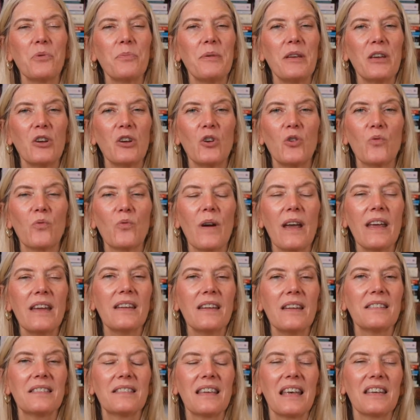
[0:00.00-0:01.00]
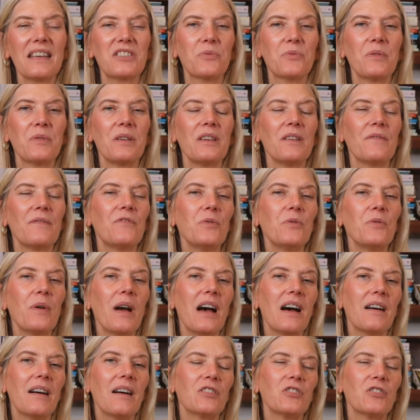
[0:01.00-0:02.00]
would be a great accessory if you
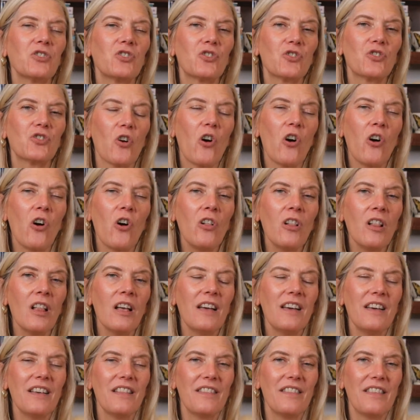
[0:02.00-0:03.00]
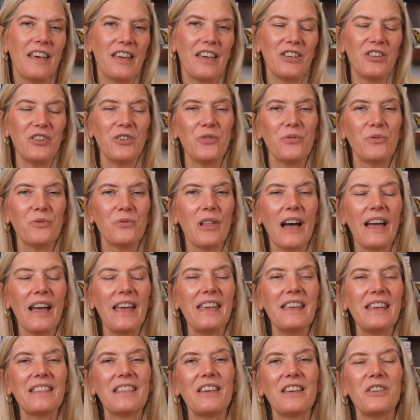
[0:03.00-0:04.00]
have a shawl that you
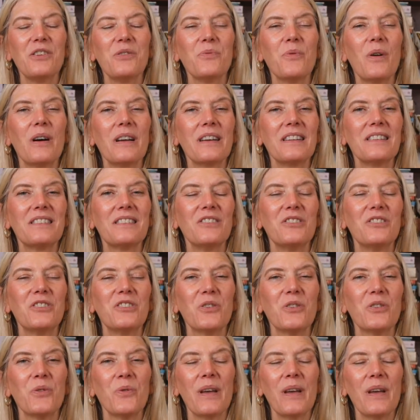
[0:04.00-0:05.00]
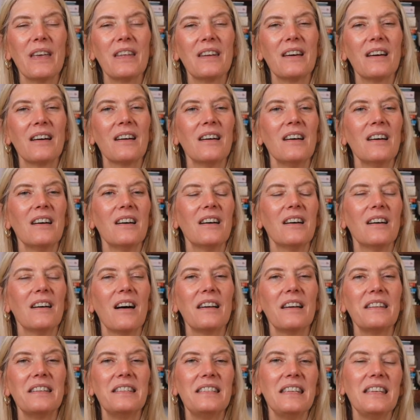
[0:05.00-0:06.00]
like, that you wanted to do in a
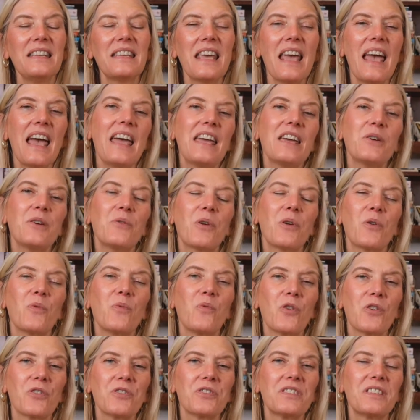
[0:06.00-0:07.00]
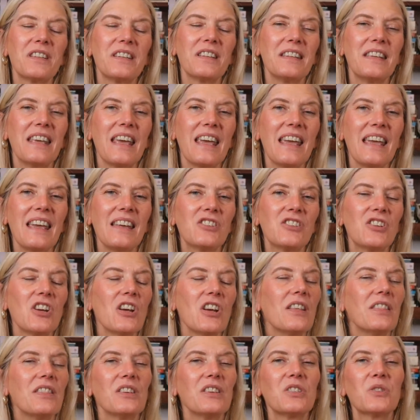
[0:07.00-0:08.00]
DK or worsted
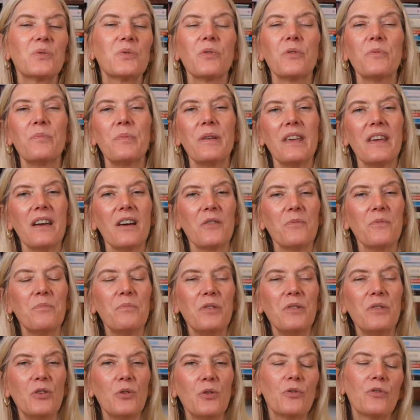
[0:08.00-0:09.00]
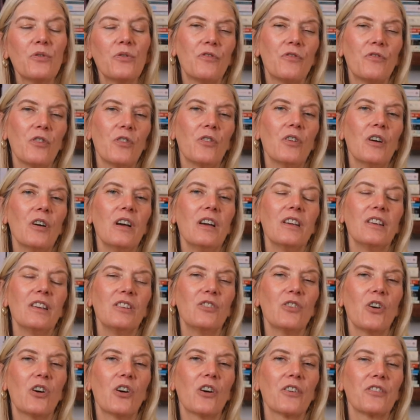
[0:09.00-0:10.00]
gauge. This would be a beautiful
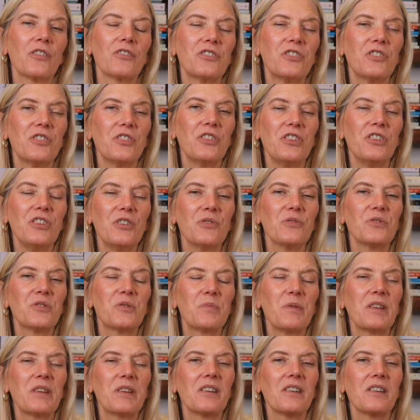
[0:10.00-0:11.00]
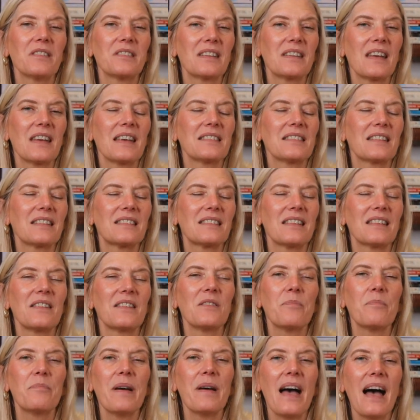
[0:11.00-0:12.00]
yarn to use because, as I said,
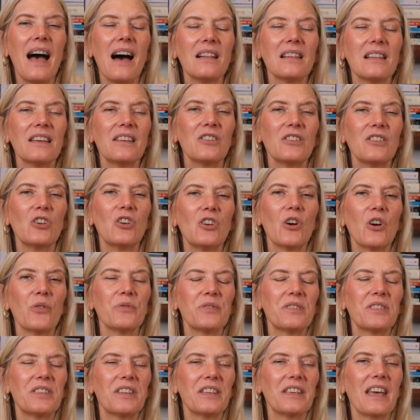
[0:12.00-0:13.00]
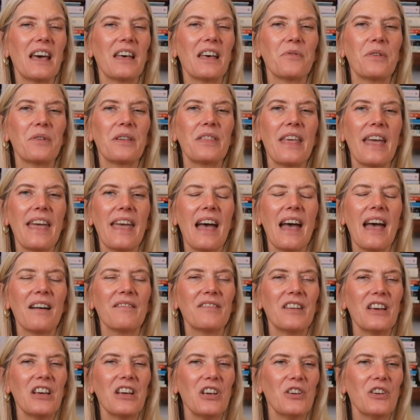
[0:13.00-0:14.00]
the palette goes together and they
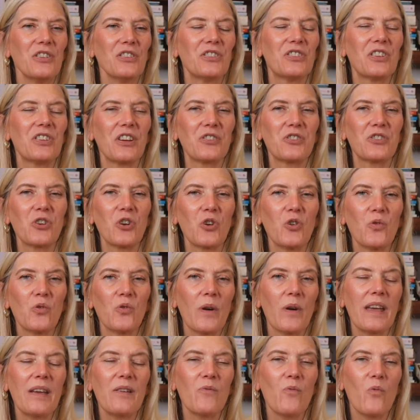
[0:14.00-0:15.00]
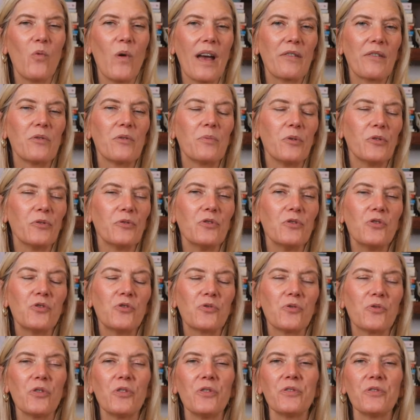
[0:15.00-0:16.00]
have such great wearable
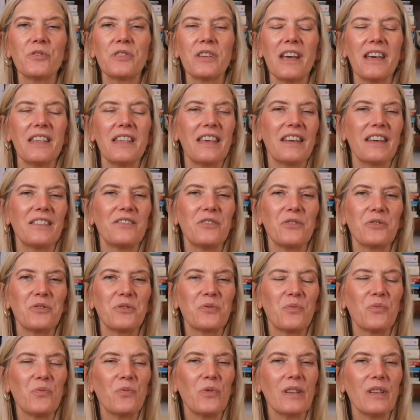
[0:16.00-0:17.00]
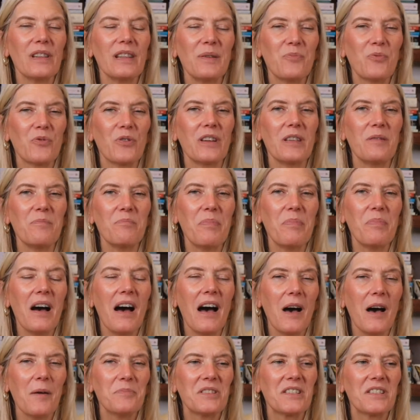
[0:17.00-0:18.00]
neutrals and then those really pretty
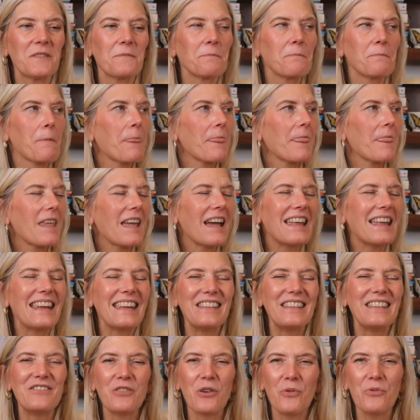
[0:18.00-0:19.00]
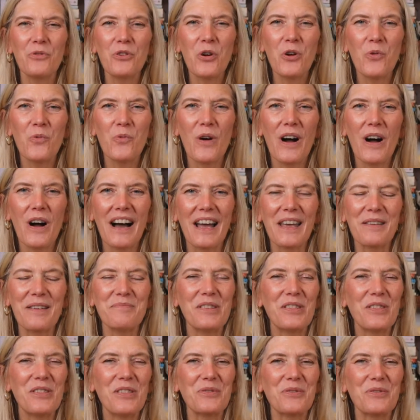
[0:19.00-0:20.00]
pops. And I don't know why,
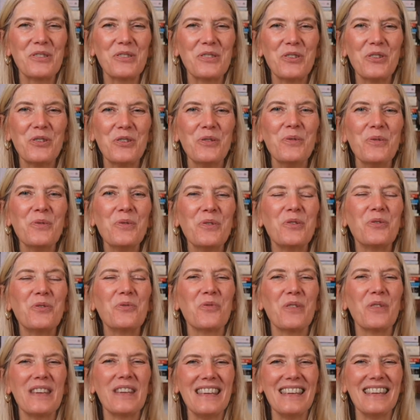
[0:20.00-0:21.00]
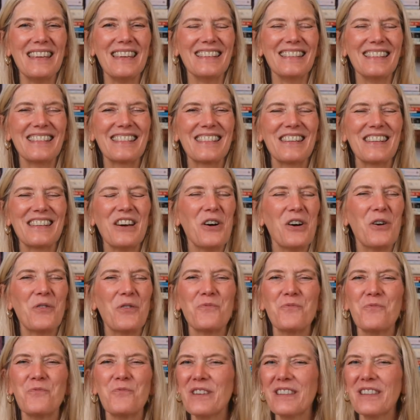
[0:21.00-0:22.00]
but those two greens
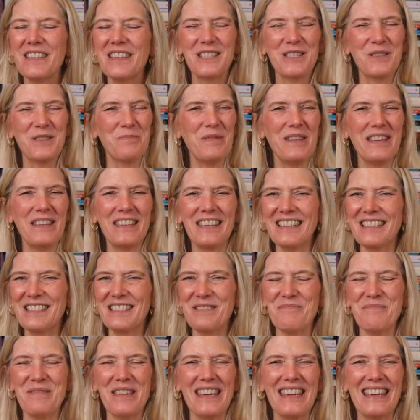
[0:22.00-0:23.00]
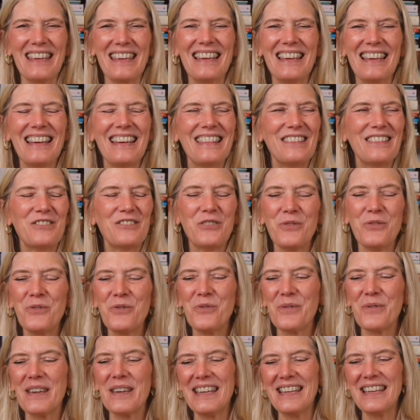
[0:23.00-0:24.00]
are really speaking to me. The two
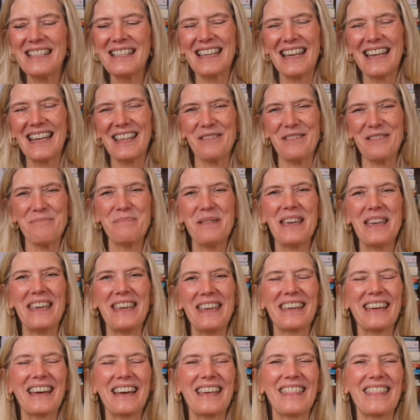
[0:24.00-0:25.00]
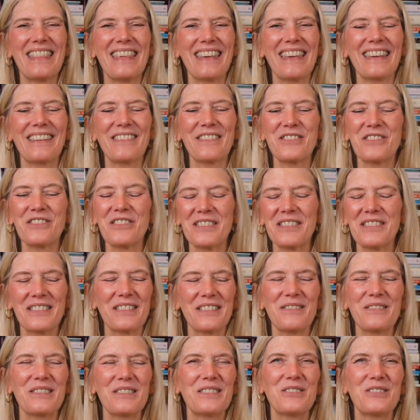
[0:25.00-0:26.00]
greens and the pink, I think, are
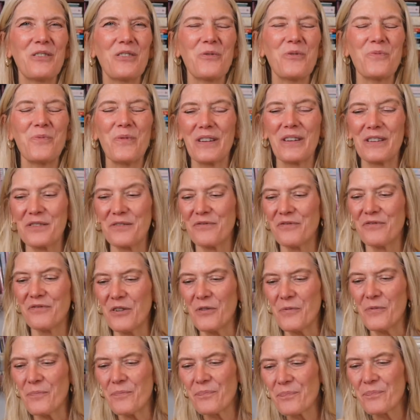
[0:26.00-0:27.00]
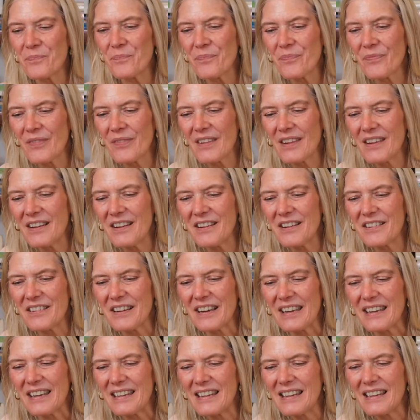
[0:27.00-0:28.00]
just so wonderful. All
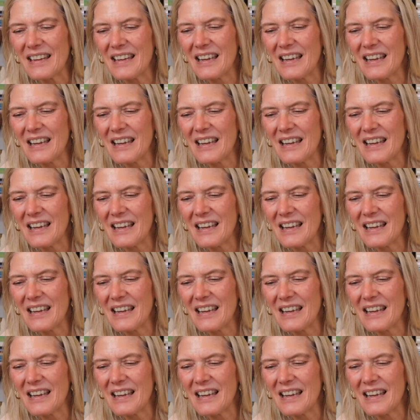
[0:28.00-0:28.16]
right.